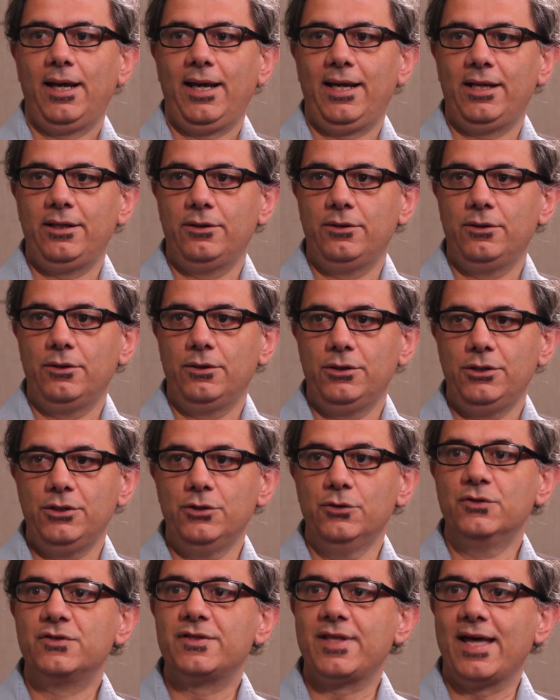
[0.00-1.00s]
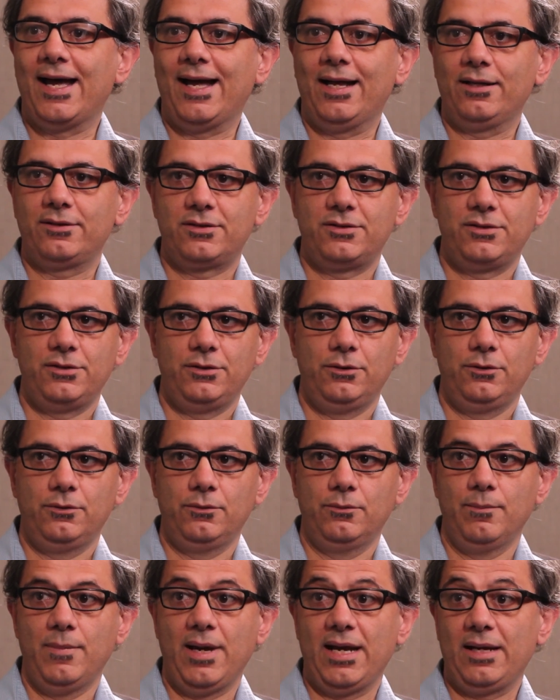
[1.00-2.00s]
and use that
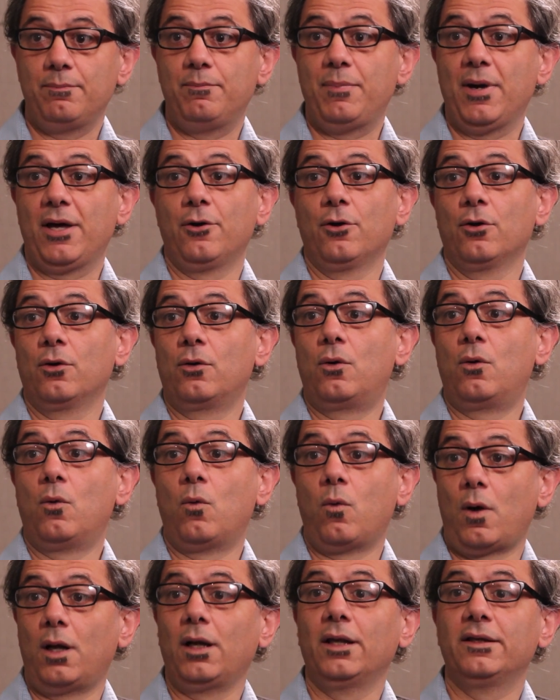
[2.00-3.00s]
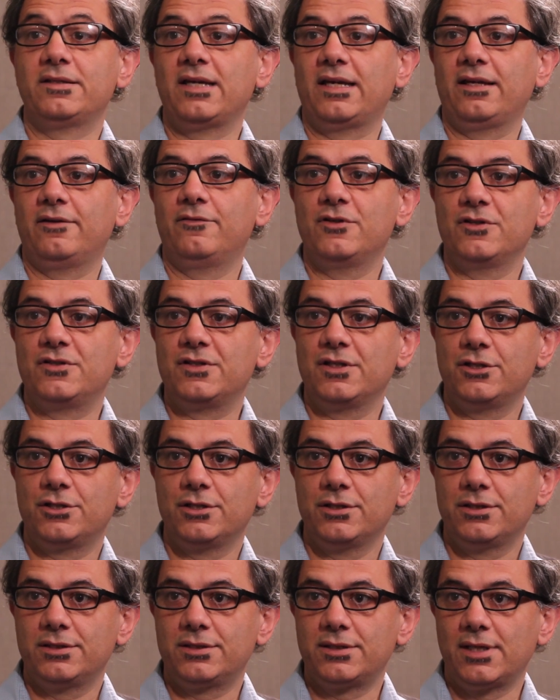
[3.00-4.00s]
to make better qualitative
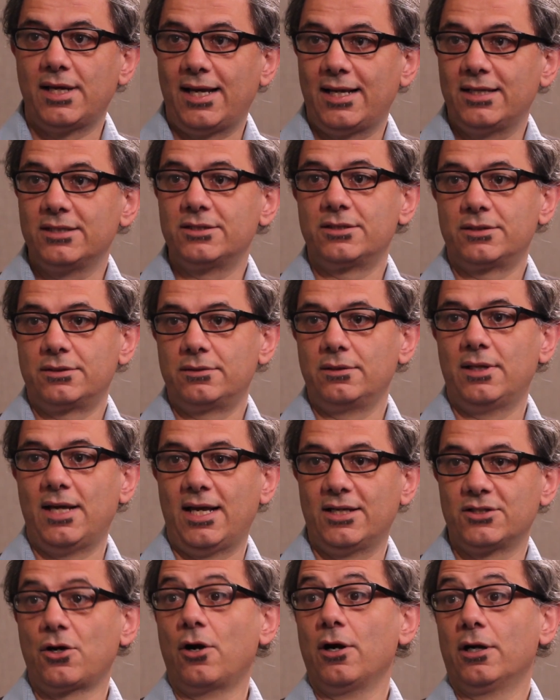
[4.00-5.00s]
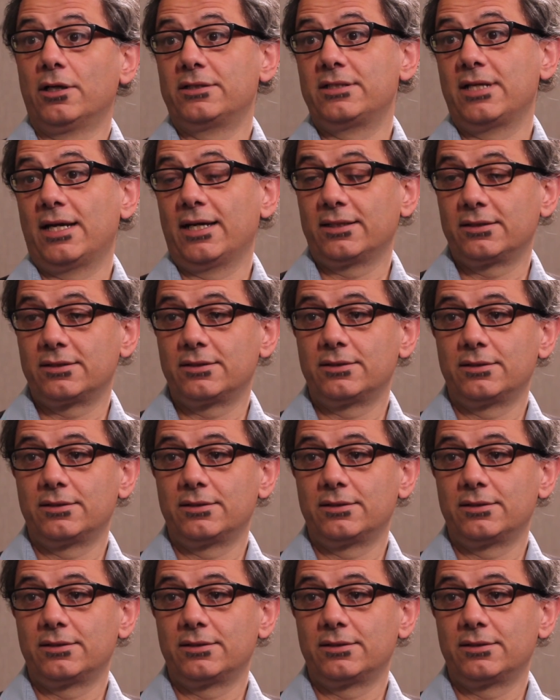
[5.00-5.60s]
decisions as architects.